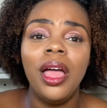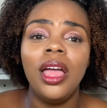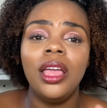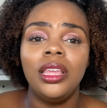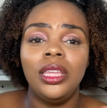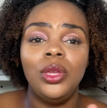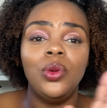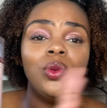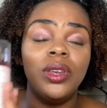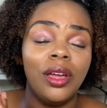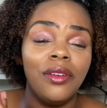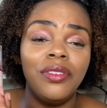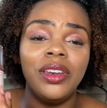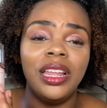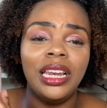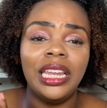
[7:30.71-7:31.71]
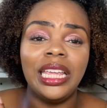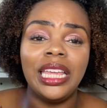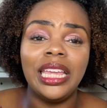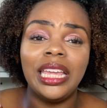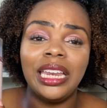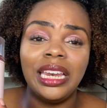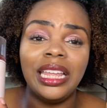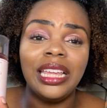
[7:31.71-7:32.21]
you definitely
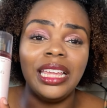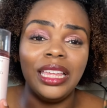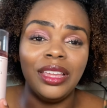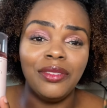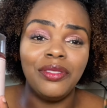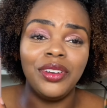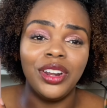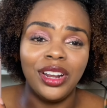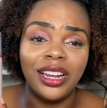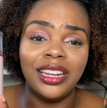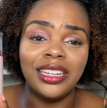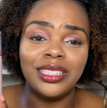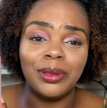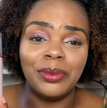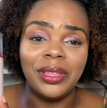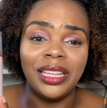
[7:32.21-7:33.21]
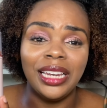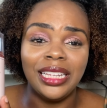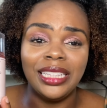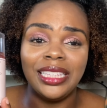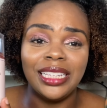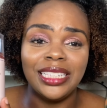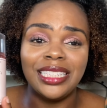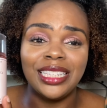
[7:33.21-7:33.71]
can gift her something like
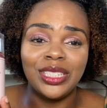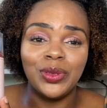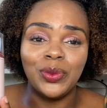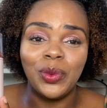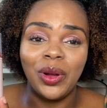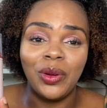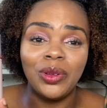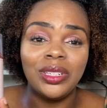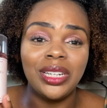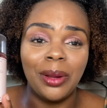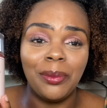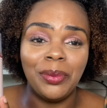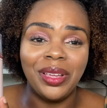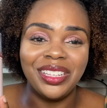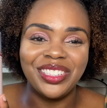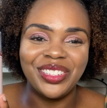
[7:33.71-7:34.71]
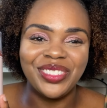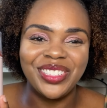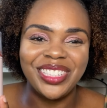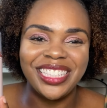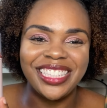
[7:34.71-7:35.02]
this as well. Champagne Toast.